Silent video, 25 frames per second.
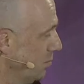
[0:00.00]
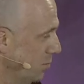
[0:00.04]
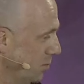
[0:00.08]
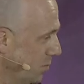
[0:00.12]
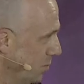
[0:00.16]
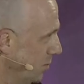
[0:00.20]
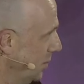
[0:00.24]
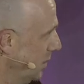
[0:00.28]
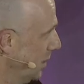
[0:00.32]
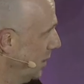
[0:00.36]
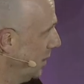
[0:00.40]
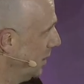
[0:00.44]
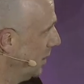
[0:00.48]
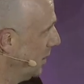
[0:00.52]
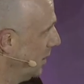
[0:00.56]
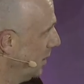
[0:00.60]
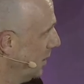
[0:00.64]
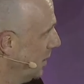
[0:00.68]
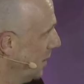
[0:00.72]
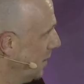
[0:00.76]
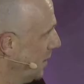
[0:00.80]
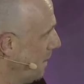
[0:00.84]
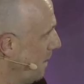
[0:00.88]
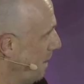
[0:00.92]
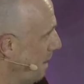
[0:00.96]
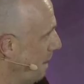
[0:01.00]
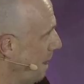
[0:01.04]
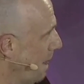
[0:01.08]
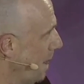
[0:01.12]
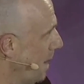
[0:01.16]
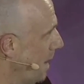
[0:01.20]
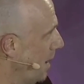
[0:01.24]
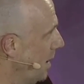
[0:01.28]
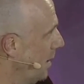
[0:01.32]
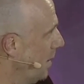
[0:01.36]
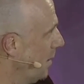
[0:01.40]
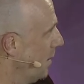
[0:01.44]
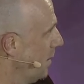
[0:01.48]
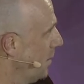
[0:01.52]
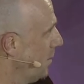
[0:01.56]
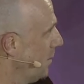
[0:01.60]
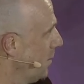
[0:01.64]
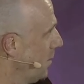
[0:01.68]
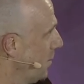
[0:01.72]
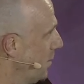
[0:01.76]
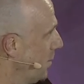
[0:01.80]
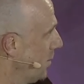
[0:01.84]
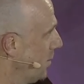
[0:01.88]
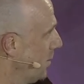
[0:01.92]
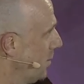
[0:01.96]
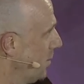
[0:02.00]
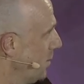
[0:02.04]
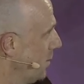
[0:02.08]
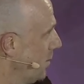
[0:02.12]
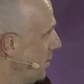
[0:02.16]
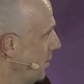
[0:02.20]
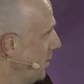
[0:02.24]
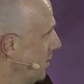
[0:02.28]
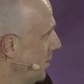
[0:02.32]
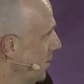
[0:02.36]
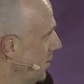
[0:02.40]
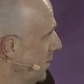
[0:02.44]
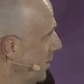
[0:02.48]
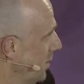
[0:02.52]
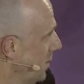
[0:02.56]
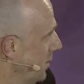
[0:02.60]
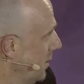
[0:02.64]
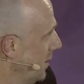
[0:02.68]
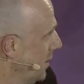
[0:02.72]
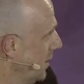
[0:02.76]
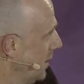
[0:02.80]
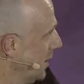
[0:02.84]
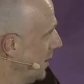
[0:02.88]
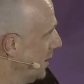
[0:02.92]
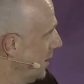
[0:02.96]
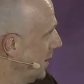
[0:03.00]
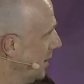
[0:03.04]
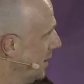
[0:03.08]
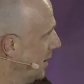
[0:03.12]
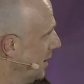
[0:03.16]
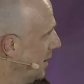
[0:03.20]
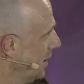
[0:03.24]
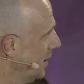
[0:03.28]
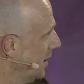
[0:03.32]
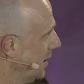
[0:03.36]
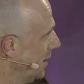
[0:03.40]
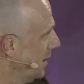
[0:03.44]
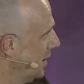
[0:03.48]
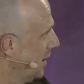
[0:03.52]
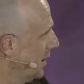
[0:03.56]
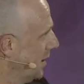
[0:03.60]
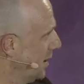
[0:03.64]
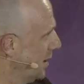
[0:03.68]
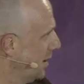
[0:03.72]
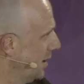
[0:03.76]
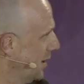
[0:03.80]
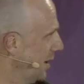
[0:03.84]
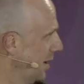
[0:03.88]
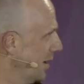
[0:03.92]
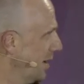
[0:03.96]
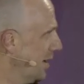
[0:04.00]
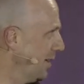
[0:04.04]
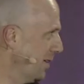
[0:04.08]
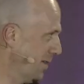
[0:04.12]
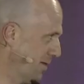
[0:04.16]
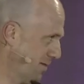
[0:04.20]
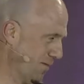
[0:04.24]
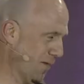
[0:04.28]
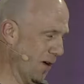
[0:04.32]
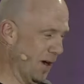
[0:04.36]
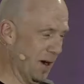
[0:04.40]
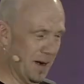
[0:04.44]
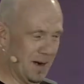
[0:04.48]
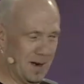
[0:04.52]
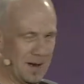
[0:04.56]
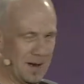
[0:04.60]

We didn't win the competition, a little bit like American Idol. We presented but didn't win. Right. That's